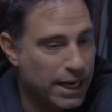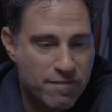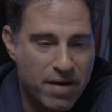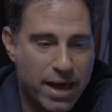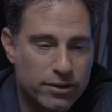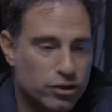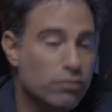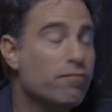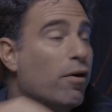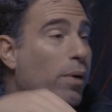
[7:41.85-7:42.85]
If it's too
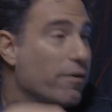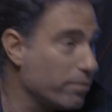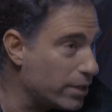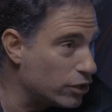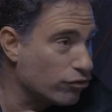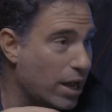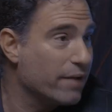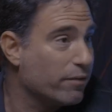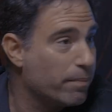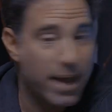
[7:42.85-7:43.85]
far away for me to
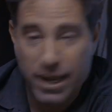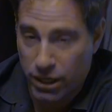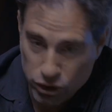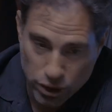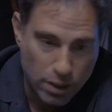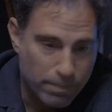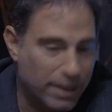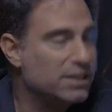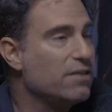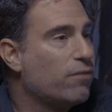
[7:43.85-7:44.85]
drive or manage, by
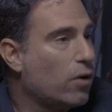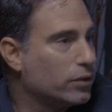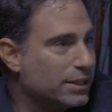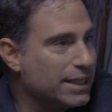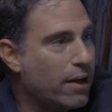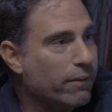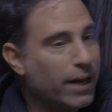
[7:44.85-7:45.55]
default, it's out.